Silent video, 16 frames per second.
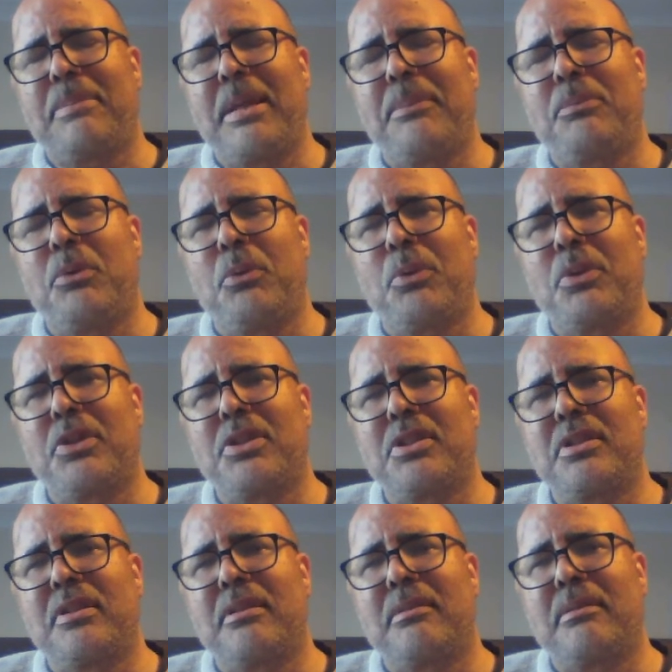people want
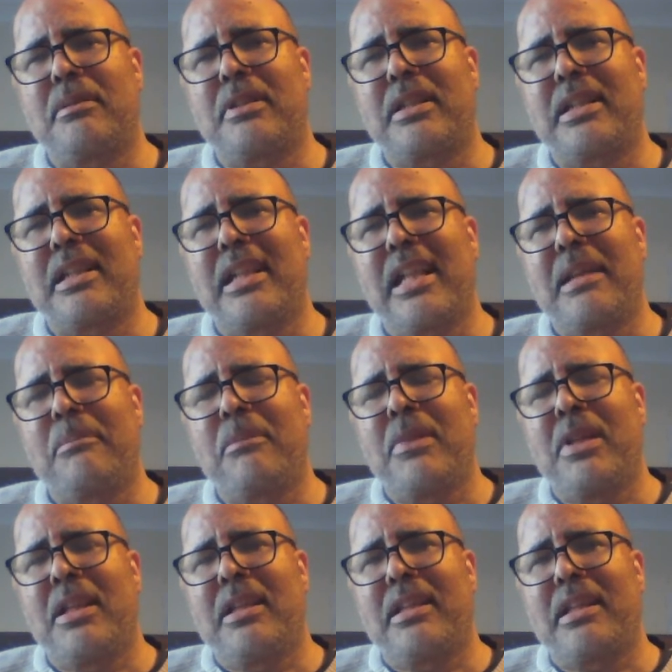to
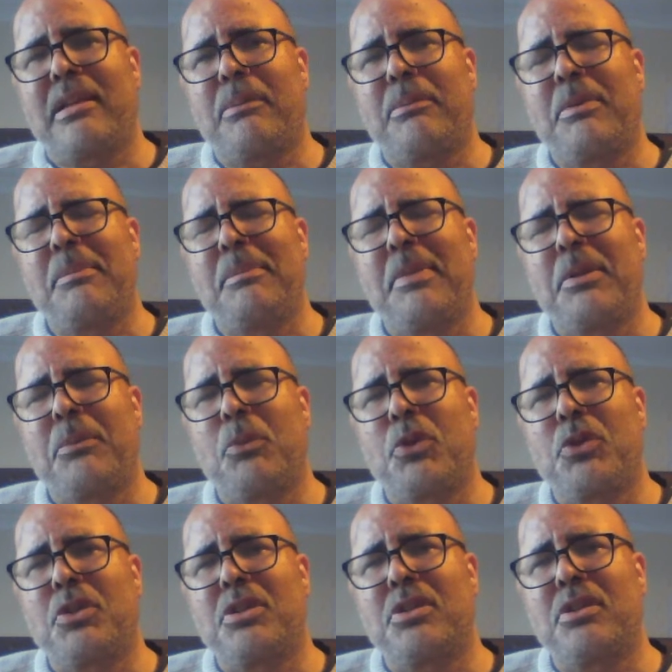claim that women
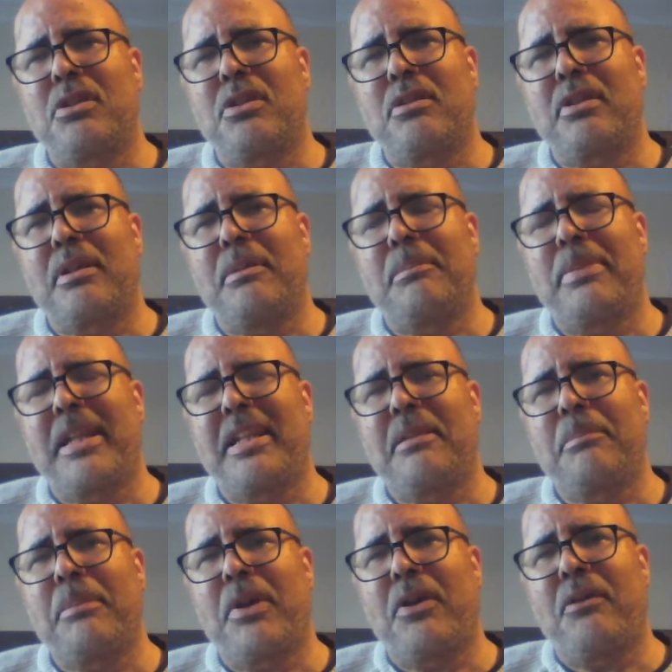want to
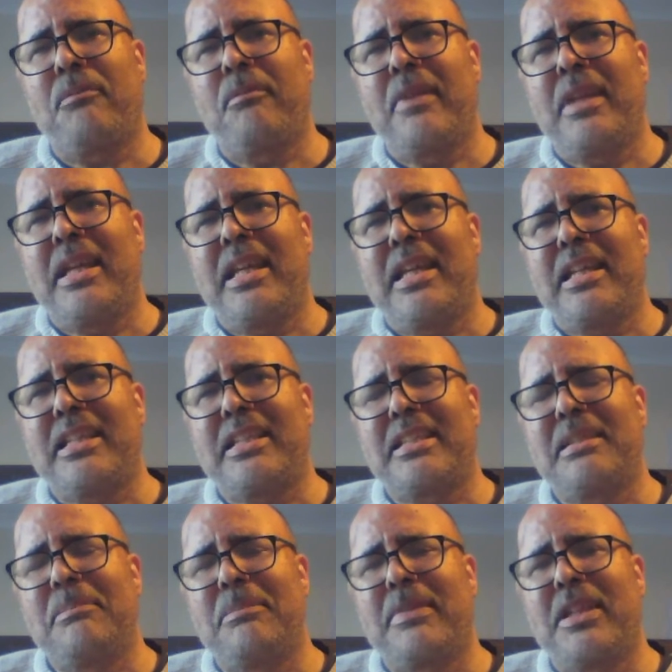complain about
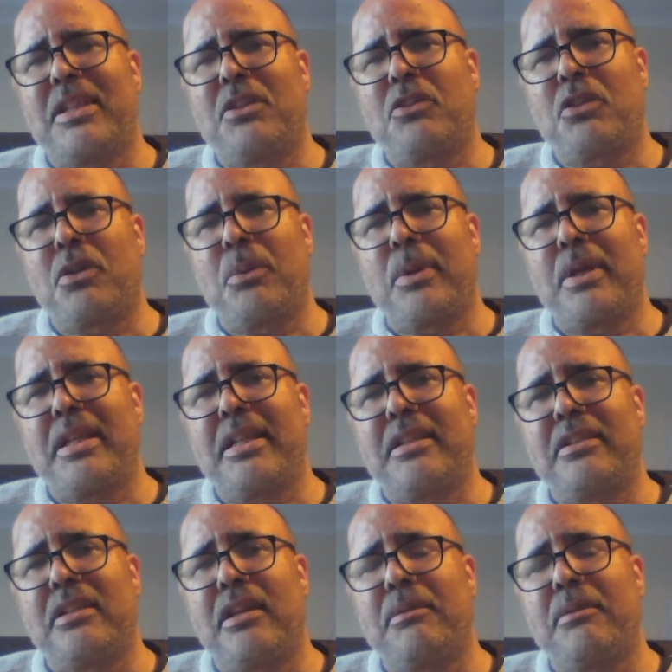is simply the way it is.